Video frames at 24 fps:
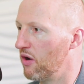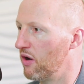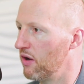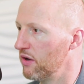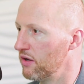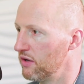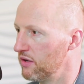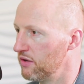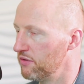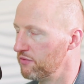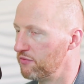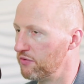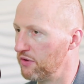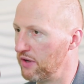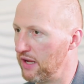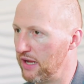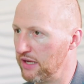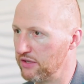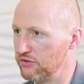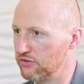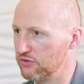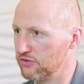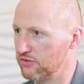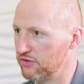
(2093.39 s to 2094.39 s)
Audited
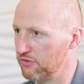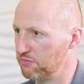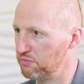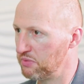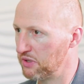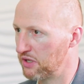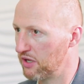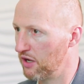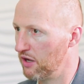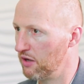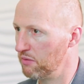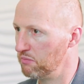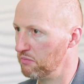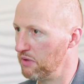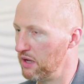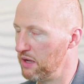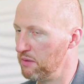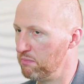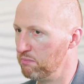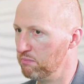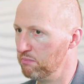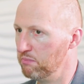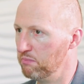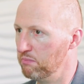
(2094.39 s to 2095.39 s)
financials have become
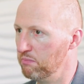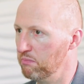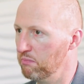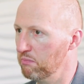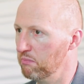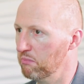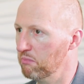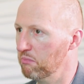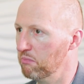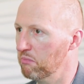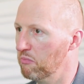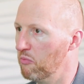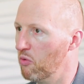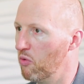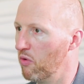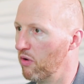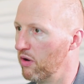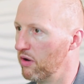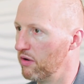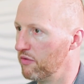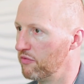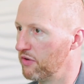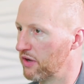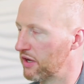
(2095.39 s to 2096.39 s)

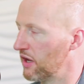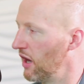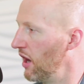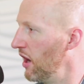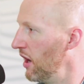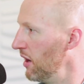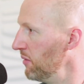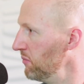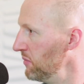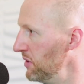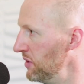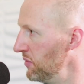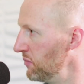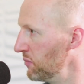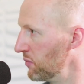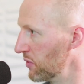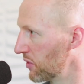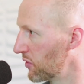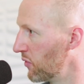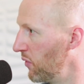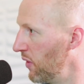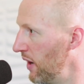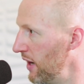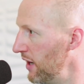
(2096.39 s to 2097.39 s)
more of a common
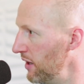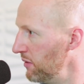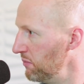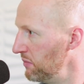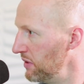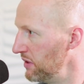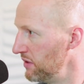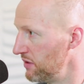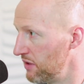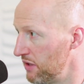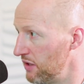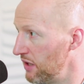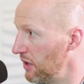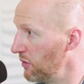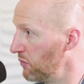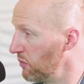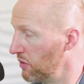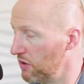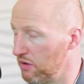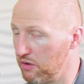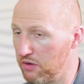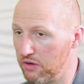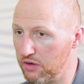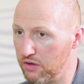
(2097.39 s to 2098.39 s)
requirement than they
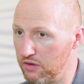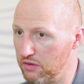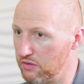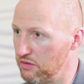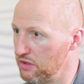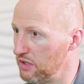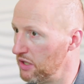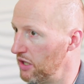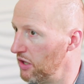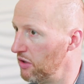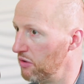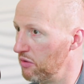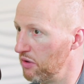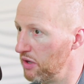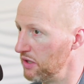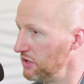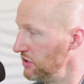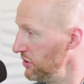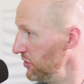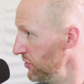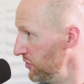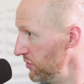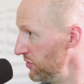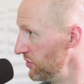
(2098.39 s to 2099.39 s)
were, you know, a
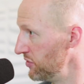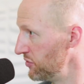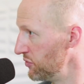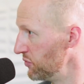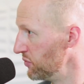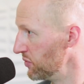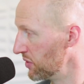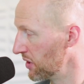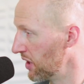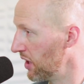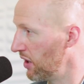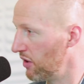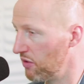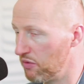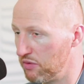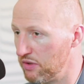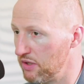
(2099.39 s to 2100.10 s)
year or two ago.